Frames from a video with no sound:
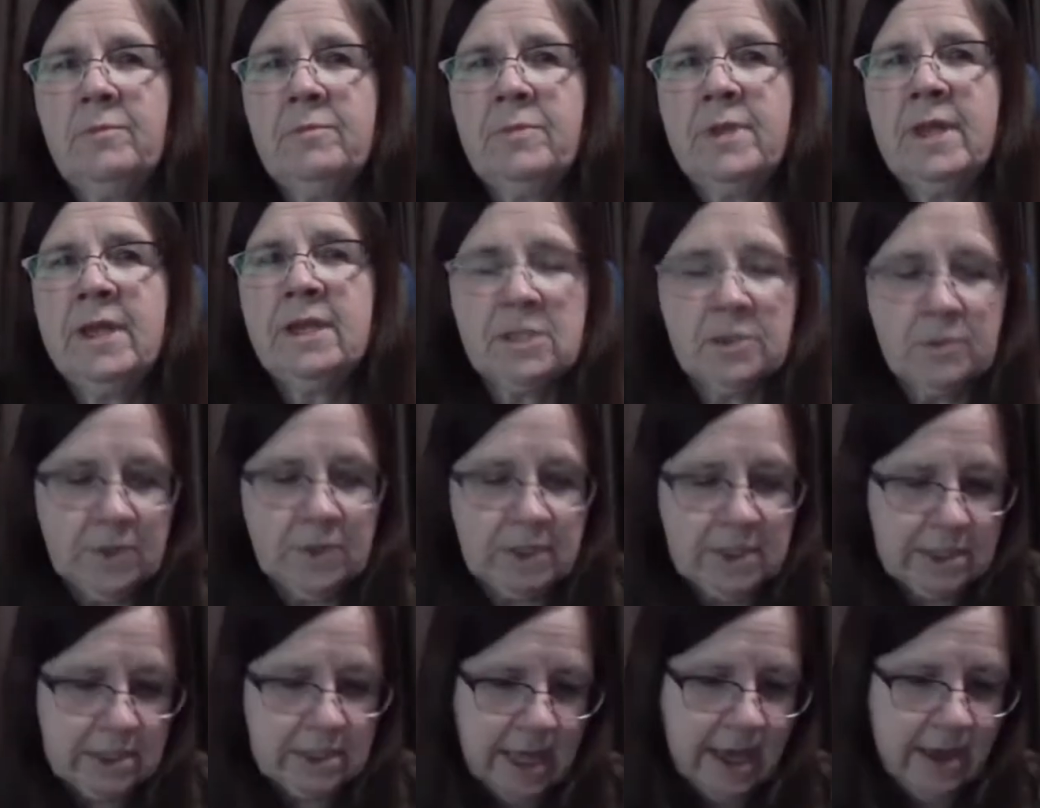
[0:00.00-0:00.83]
Next
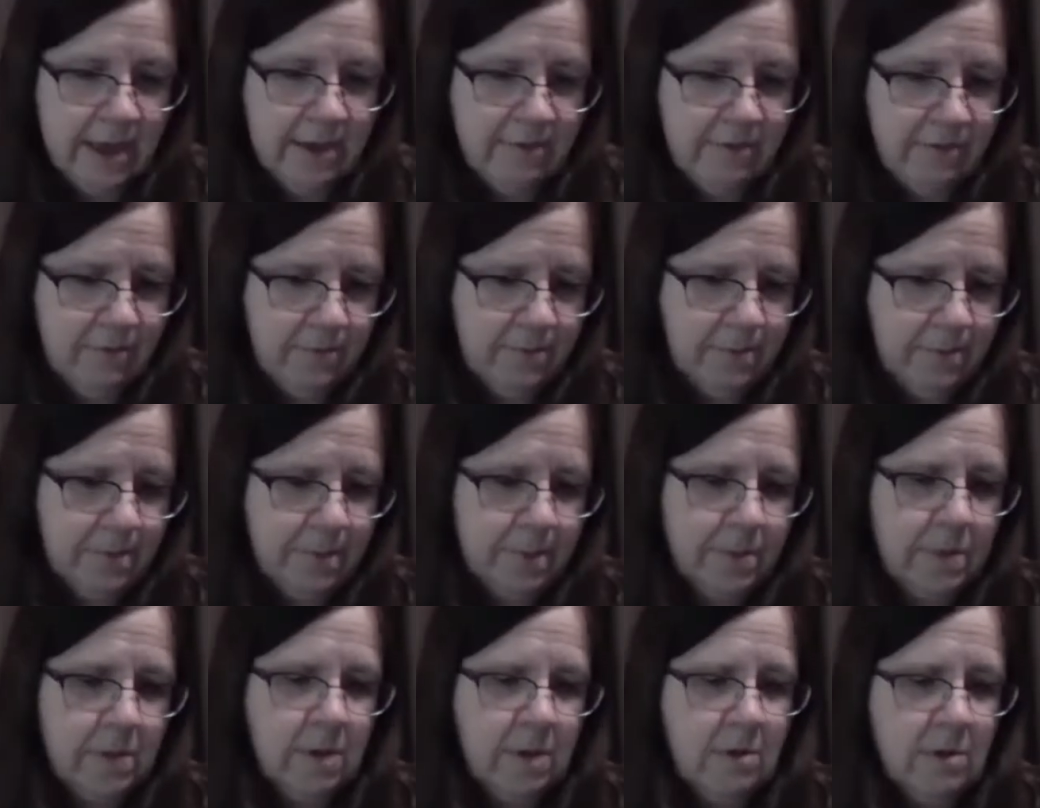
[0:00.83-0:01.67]
week's live.
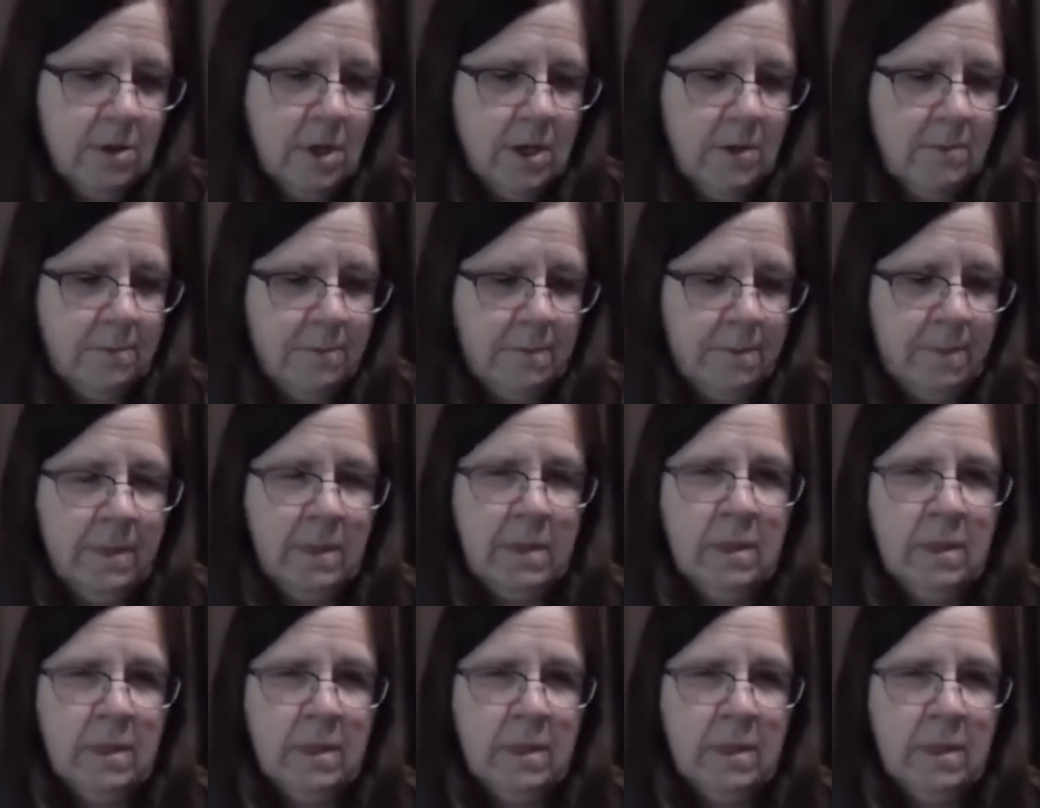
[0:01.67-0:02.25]
Okay.